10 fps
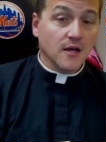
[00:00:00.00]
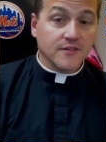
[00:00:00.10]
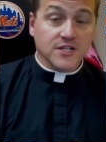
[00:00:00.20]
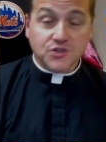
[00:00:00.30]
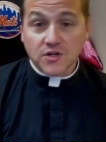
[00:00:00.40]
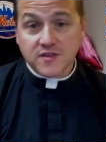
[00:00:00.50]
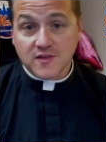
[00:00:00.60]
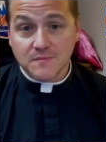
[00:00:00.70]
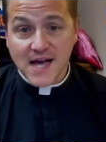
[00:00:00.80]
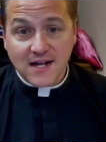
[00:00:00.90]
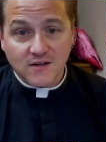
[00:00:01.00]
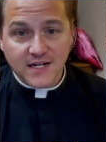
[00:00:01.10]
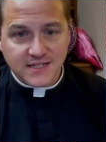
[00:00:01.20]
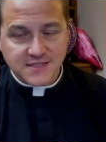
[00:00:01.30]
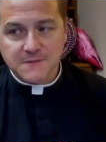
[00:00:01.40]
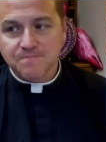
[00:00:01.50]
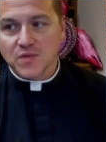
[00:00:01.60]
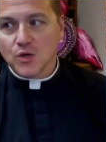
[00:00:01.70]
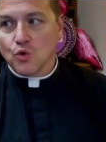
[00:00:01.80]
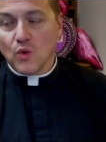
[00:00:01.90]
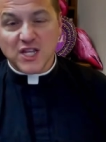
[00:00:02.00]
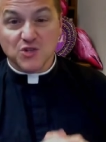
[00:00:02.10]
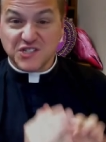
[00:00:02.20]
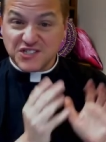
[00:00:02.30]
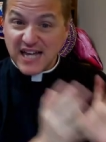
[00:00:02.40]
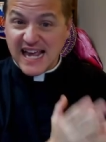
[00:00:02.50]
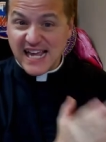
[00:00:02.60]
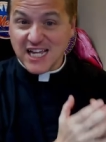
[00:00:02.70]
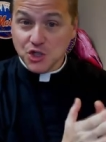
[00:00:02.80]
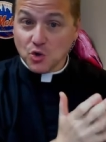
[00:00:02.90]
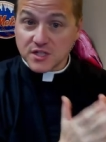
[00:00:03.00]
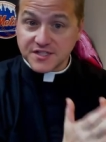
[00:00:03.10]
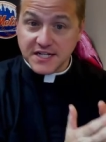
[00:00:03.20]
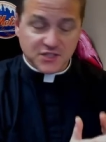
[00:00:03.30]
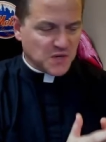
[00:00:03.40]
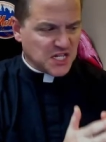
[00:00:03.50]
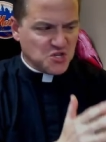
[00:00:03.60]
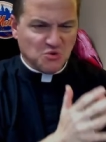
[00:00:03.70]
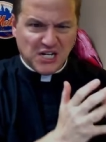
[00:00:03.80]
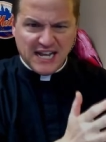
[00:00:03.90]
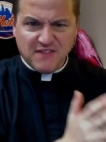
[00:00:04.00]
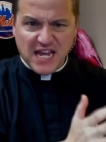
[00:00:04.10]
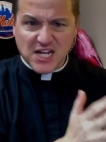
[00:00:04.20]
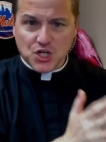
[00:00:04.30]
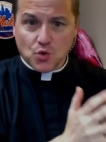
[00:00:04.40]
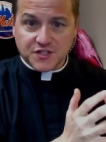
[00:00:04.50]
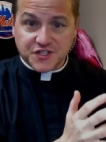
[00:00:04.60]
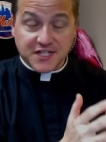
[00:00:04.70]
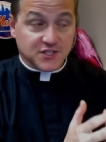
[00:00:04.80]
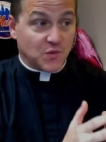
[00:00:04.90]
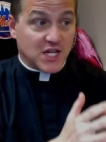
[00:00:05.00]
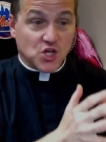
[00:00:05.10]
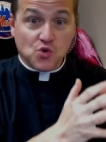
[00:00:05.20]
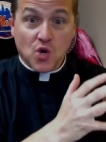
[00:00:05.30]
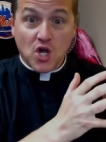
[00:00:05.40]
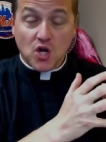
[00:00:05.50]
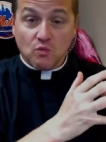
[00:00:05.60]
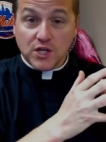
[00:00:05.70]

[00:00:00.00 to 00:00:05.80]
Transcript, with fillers: The truth of the matter is, when you stay in your sins, when you live in your sins, when you when